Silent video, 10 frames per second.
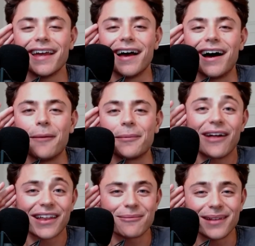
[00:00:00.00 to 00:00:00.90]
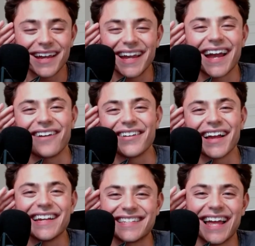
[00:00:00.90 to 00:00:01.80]
Um, but now that I play it, I
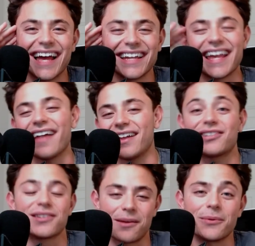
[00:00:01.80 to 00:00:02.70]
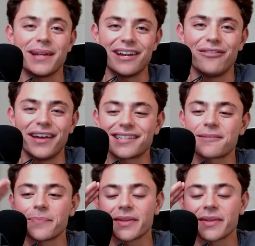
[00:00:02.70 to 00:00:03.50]
realize that, yeah, that's something we need to fix.